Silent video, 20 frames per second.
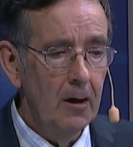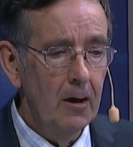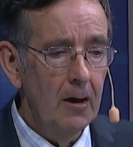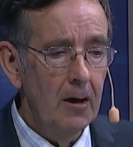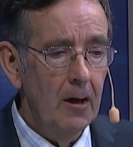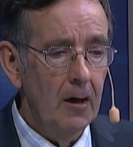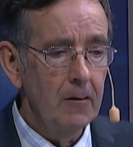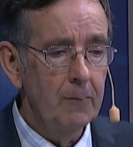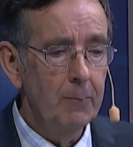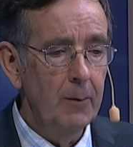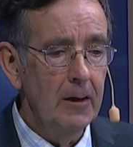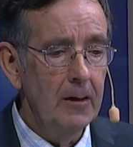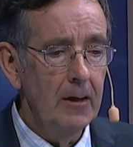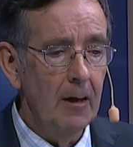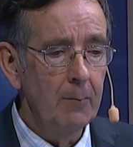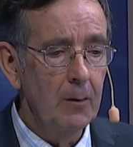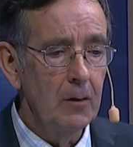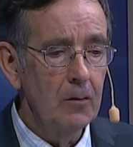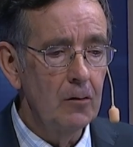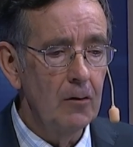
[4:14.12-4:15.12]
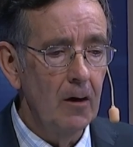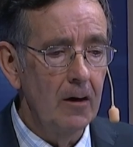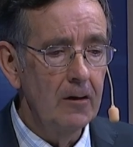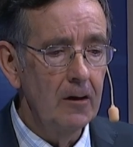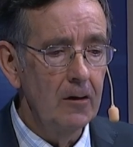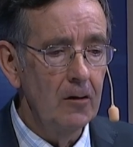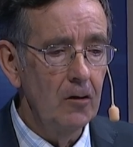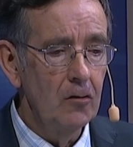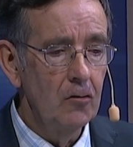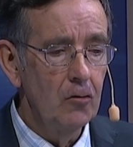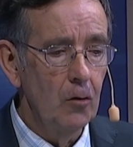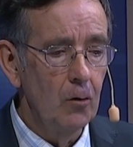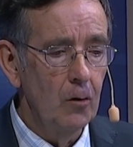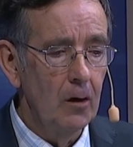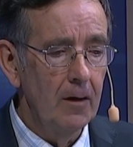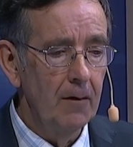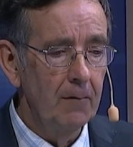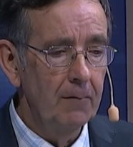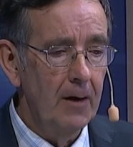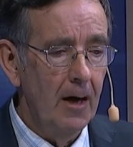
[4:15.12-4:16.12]
has been demonstrated in
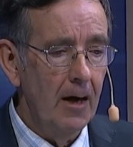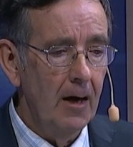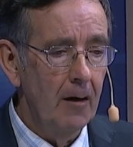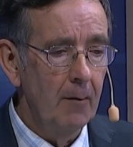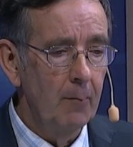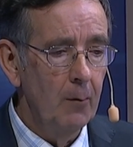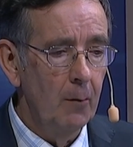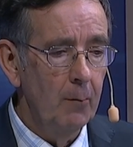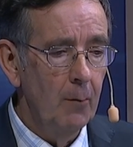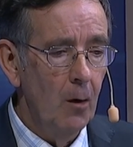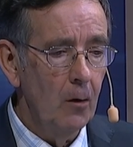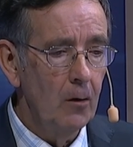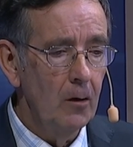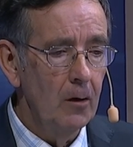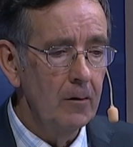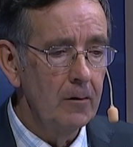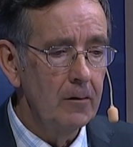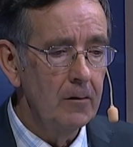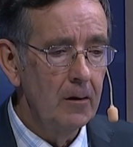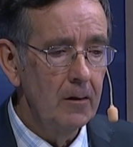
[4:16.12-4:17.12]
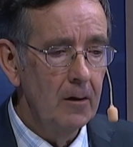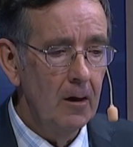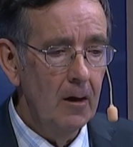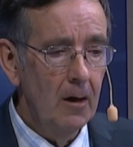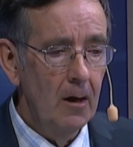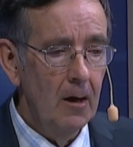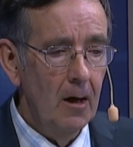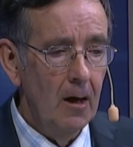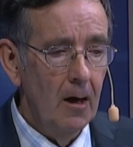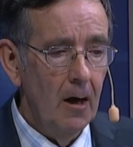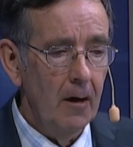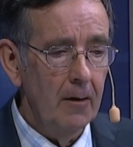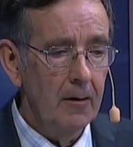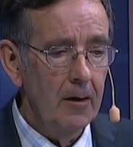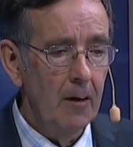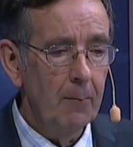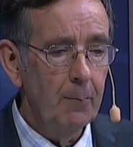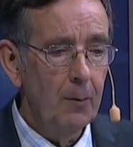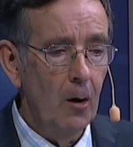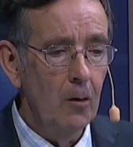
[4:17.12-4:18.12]
short-lived animal models, and the
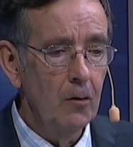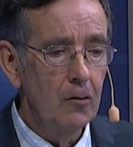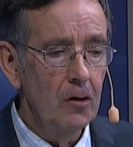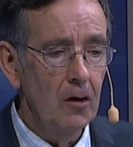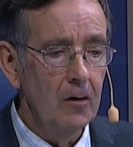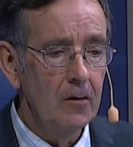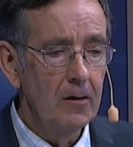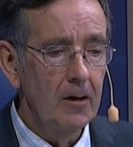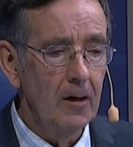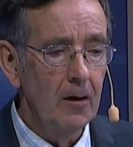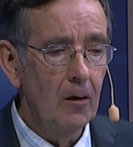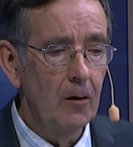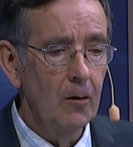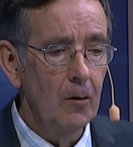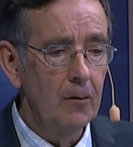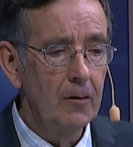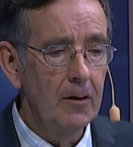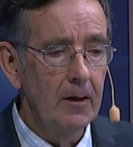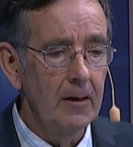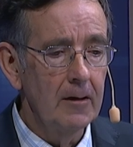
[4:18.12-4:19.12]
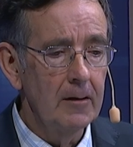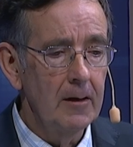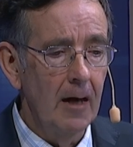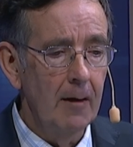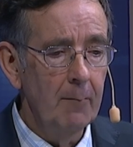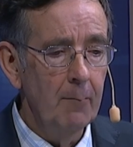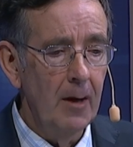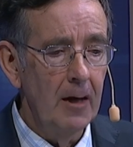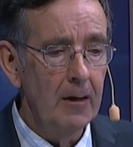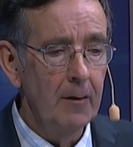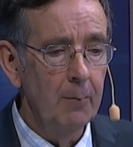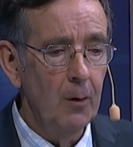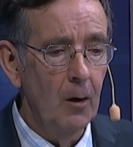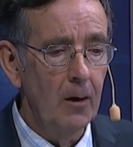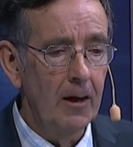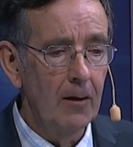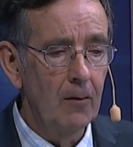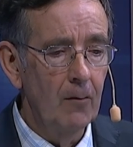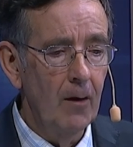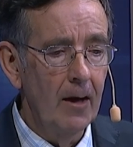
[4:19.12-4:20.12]
approaches include things like
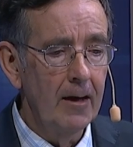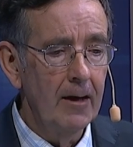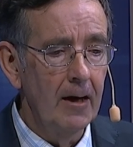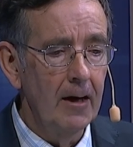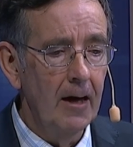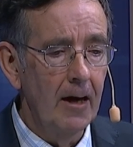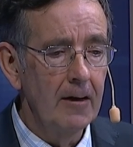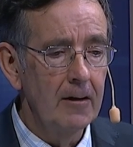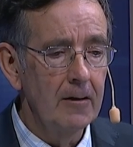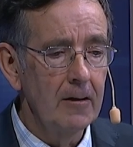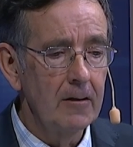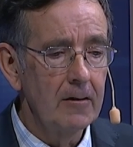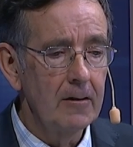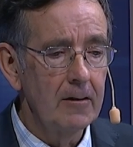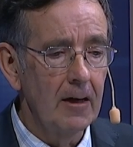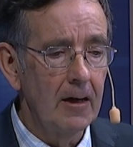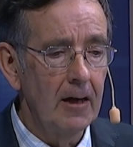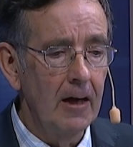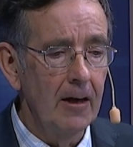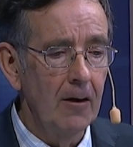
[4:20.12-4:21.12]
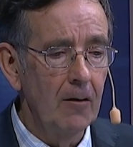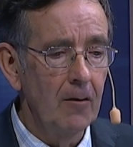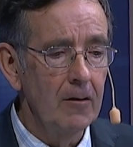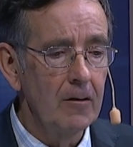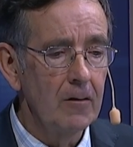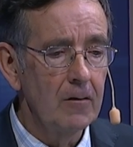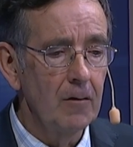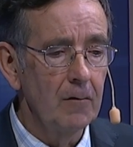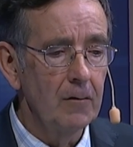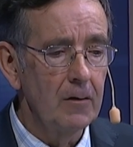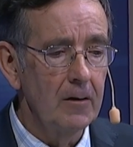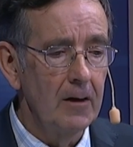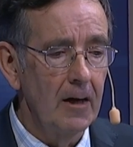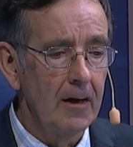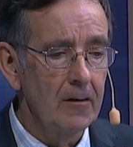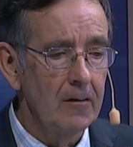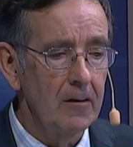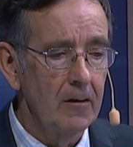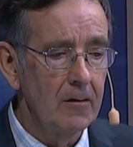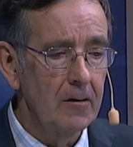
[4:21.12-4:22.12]
metabolic regulators, the clearance of
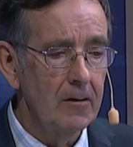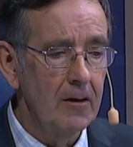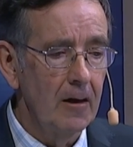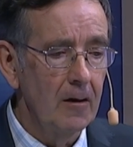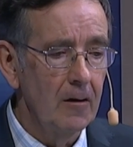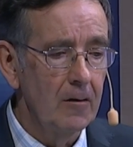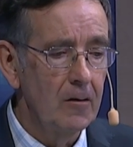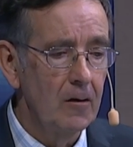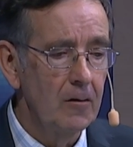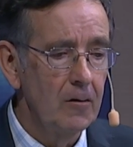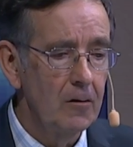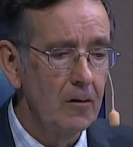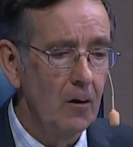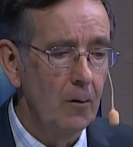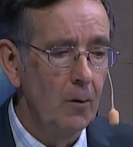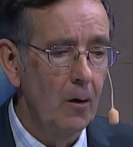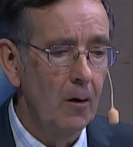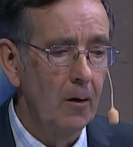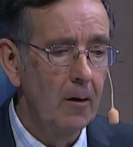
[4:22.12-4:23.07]
senescent cells, and so on.